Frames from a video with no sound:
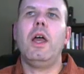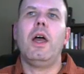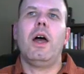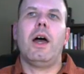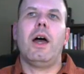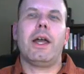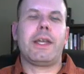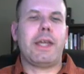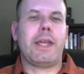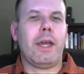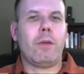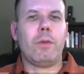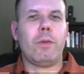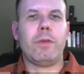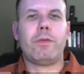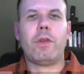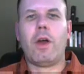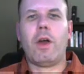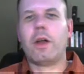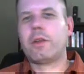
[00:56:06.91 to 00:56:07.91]
Again, we've
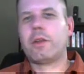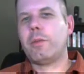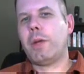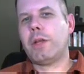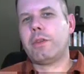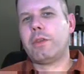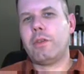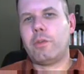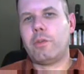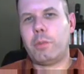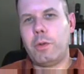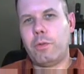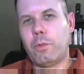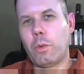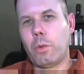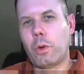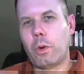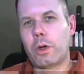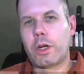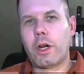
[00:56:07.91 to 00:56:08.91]
talked about this
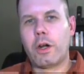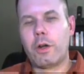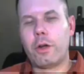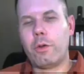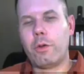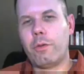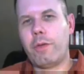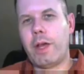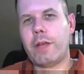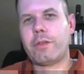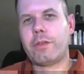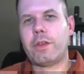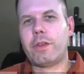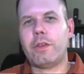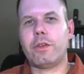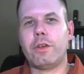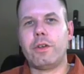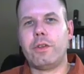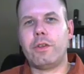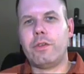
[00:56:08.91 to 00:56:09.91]
before,
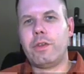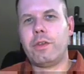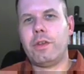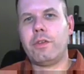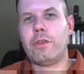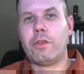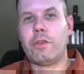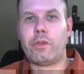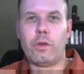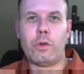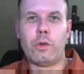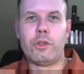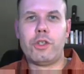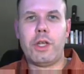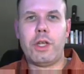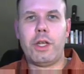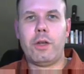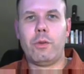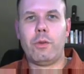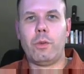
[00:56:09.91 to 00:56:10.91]
cardiovascular disease
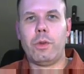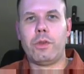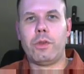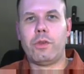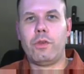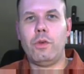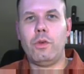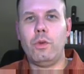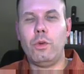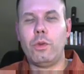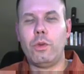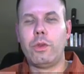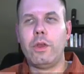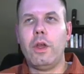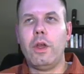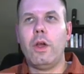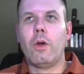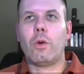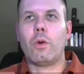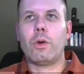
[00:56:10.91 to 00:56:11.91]
associated with tooth
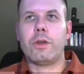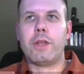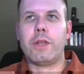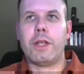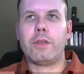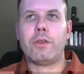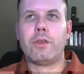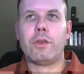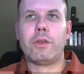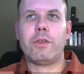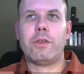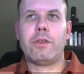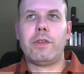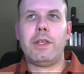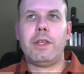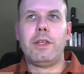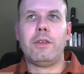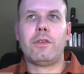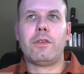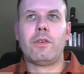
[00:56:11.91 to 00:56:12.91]
or dental
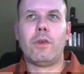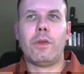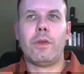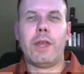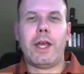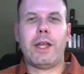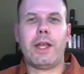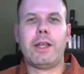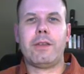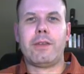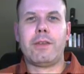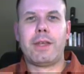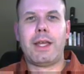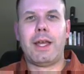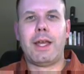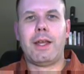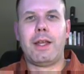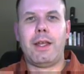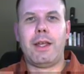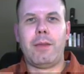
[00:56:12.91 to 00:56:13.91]
disease. So that is,
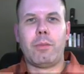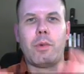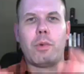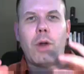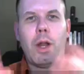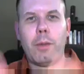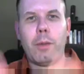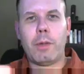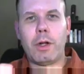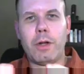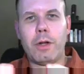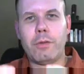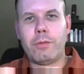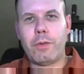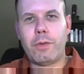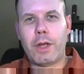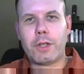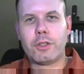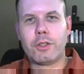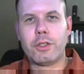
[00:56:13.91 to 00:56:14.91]
again, a primary
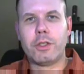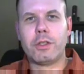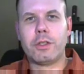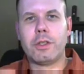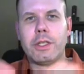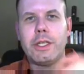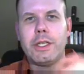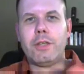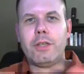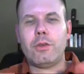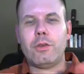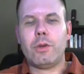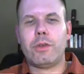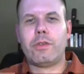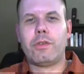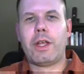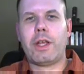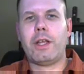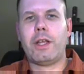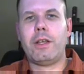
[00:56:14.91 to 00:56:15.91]
infection leading to a
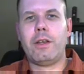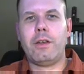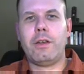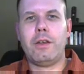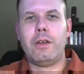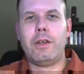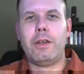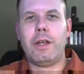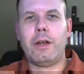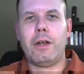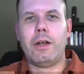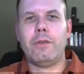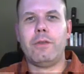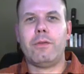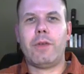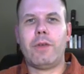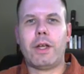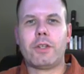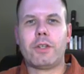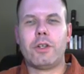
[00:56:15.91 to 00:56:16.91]
secondary
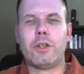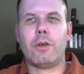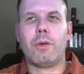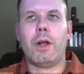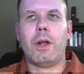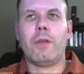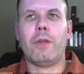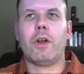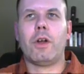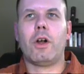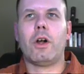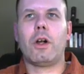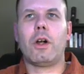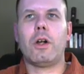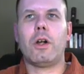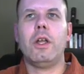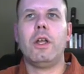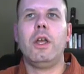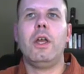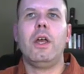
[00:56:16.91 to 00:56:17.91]
infection around the
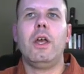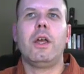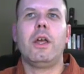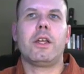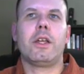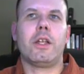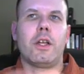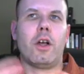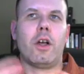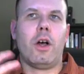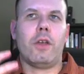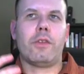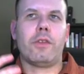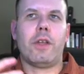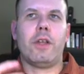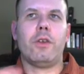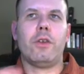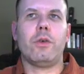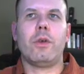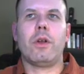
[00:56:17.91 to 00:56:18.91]
heart. Can cause
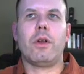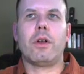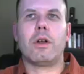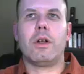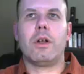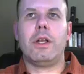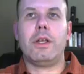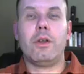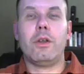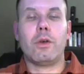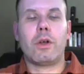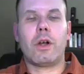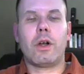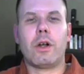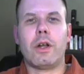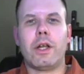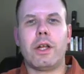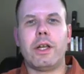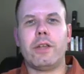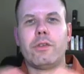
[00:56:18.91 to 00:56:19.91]

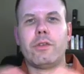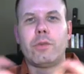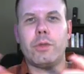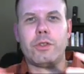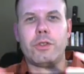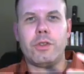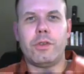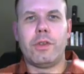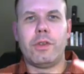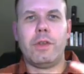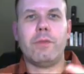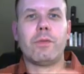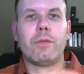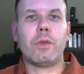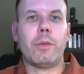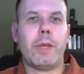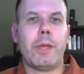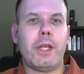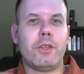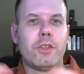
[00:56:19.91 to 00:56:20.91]
endocarditis, which is an
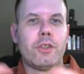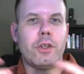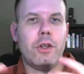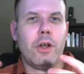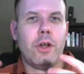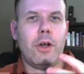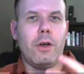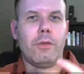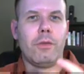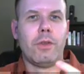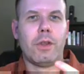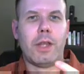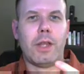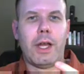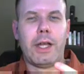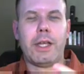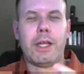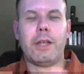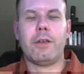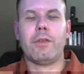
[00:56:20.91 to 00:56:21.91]
inflammation of the
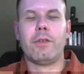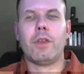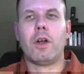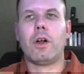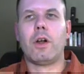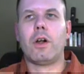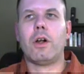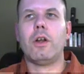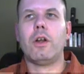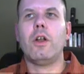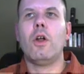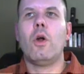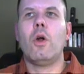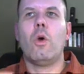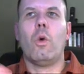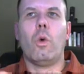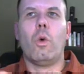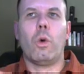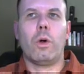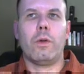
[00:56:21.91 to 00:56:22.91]
lining of the heart
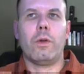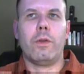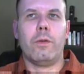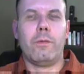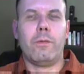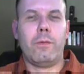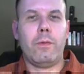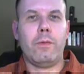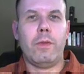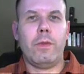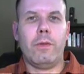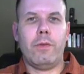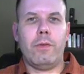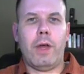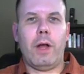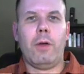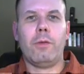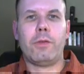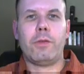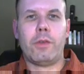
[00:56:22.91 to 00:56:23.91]
or the
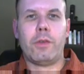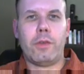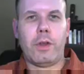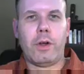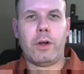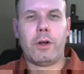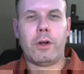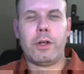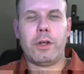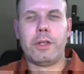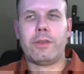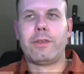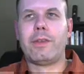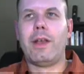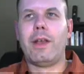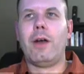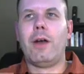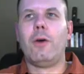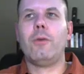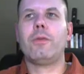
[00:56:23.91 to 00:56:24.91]
valves of the heart
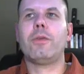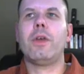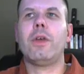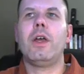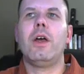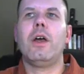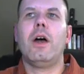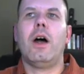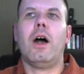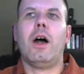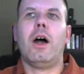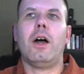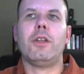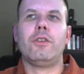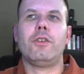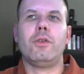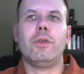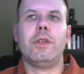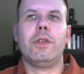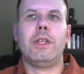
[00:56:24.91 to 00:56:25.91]
itself due
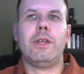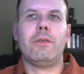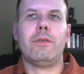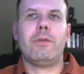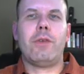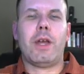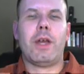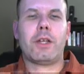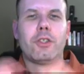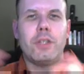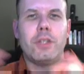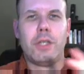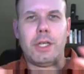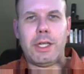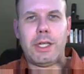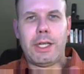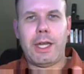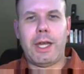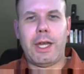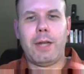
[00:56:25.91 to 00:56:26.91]
to the infection. And
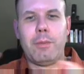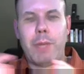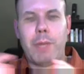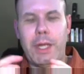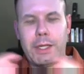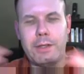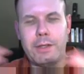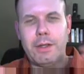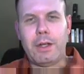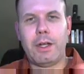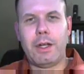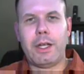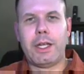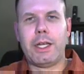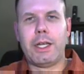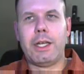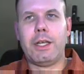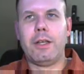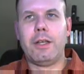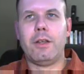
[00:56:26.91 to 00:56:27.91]
again, bacteria
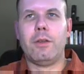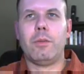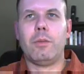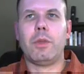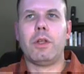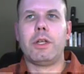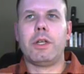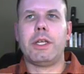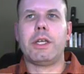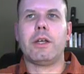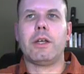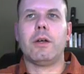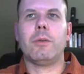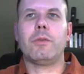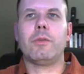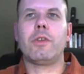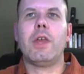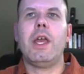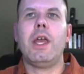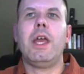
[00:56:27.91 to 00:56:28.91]
getting into the bloody
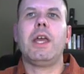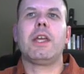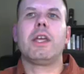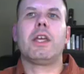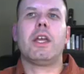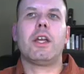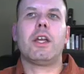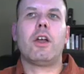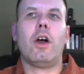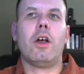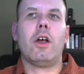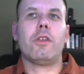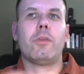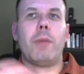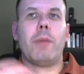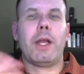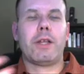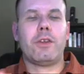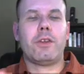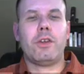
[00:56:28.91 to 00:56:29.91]
gums can cause
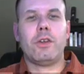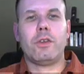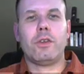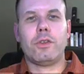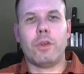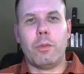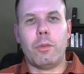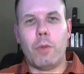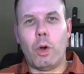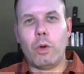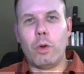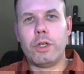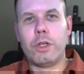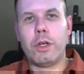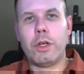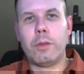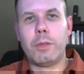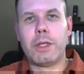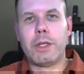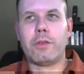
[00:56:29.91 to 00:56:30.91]
bacterial pneumonia
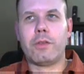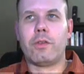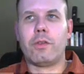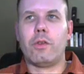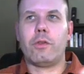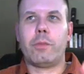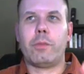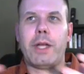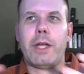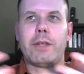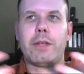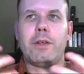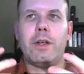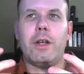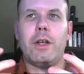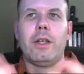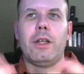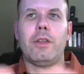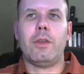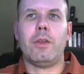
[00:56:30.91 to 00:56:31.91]
because those
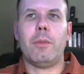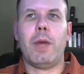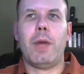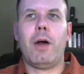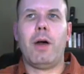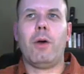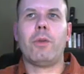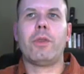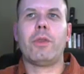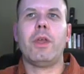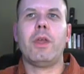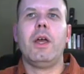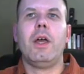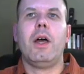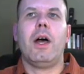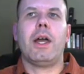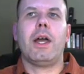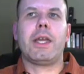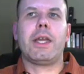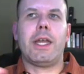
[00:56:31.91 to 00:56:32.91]
bacteria in the mouth,
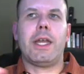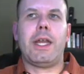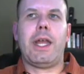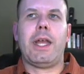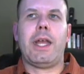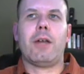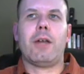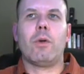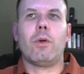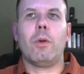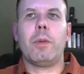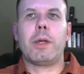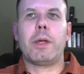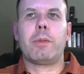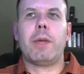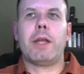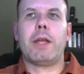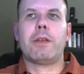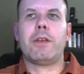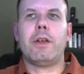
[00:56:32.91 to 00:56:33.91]
again, anaerobic
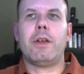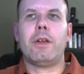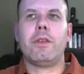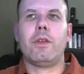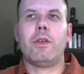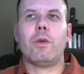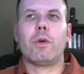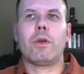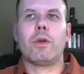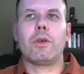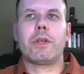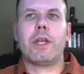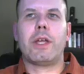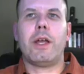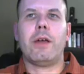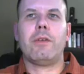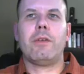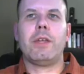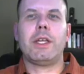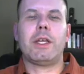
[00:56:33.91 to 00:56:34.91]
bacteria, the oral
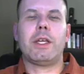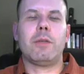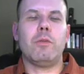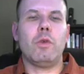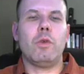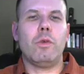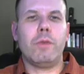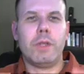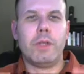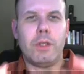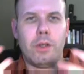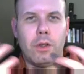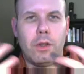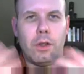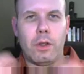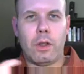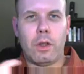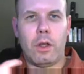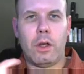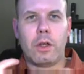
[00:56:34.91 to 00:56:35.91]
cavity, can move into the
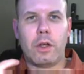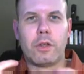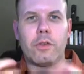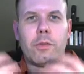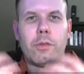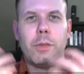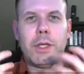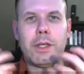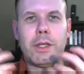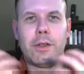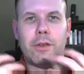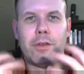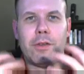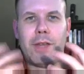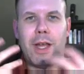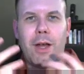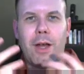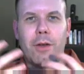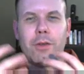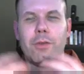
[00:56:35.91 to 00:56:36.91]
lungs because
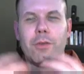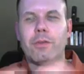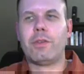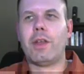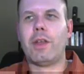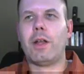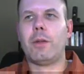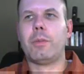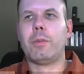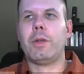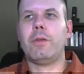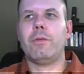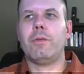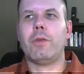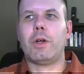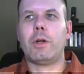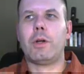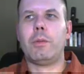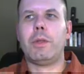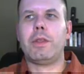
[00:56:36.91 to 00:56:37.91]
now you've set up an
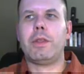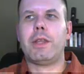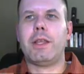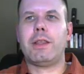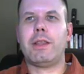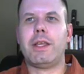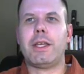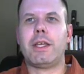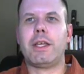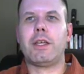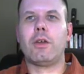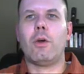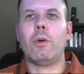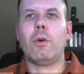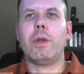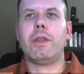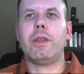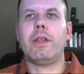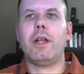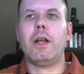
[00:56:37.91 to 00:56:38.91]
environment that they can go
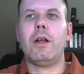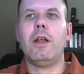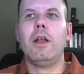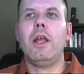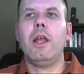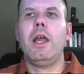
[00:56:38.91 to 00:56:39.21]
in there.